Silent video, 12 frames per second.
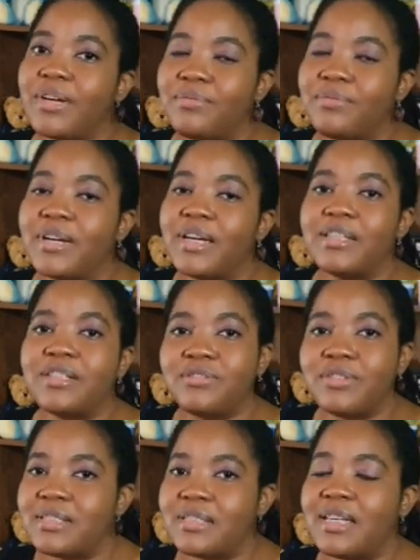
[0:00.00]
very
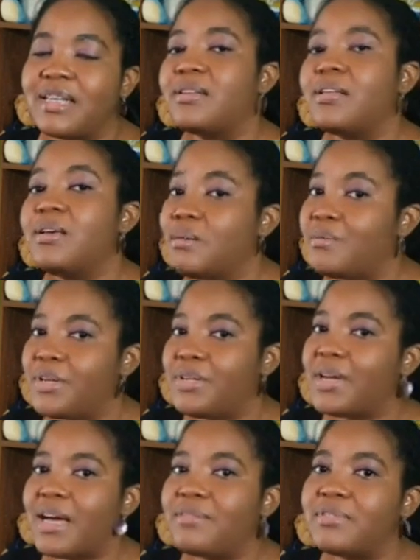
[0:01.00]
interested in when you
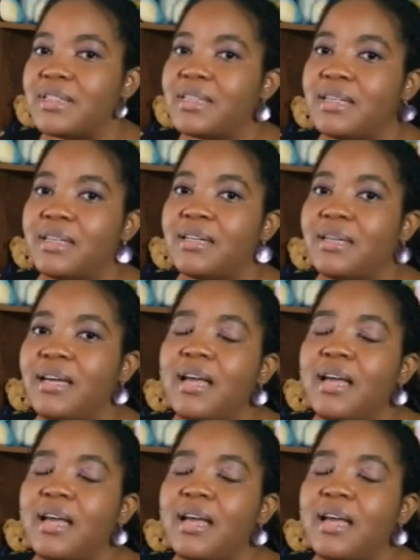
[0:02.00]
have GE.